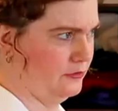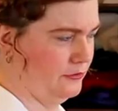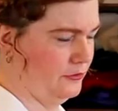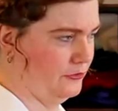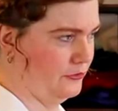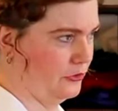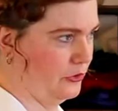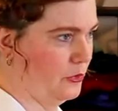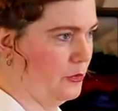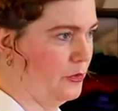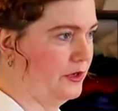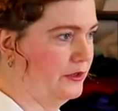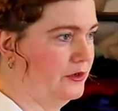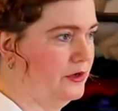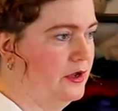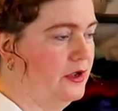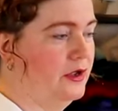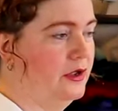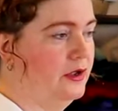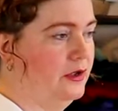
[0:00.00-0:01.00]
physical one,
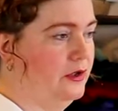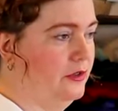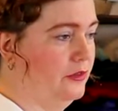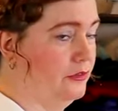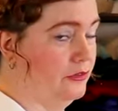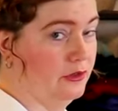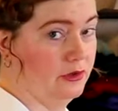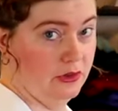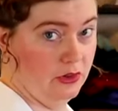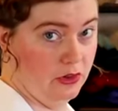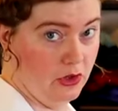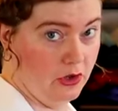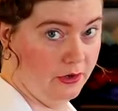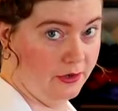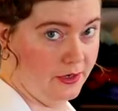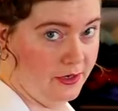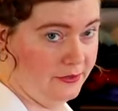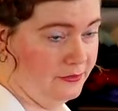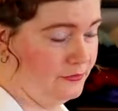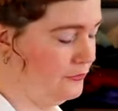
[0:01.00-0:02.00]
the
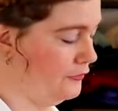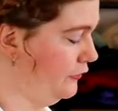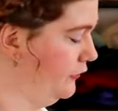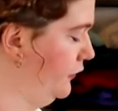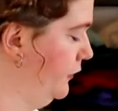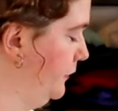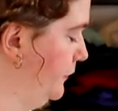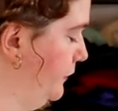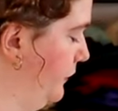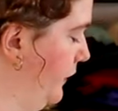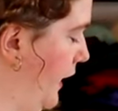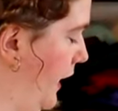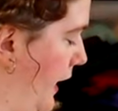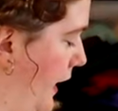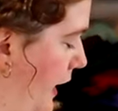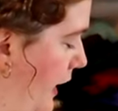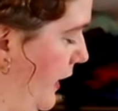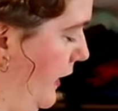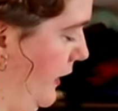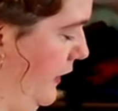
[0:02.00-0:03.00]
longest,
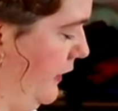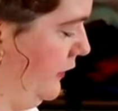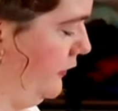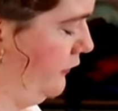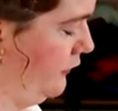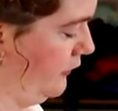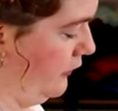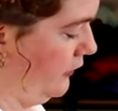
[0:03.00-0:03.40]
and